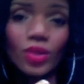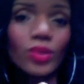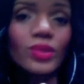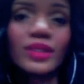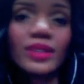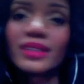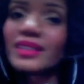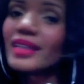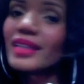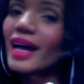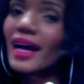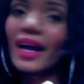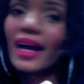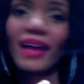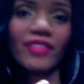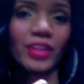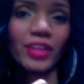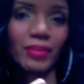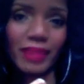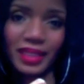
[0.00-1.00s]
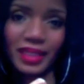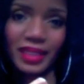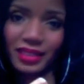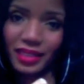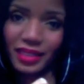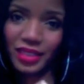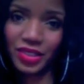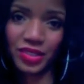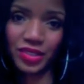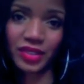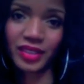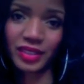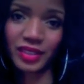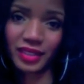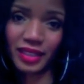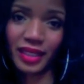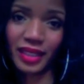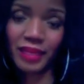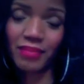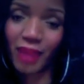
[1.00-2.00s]
who does not have your best interest
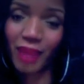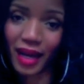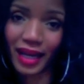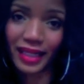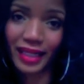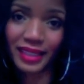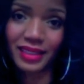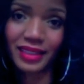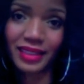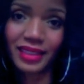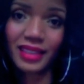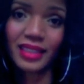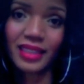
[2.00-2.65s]
in mind.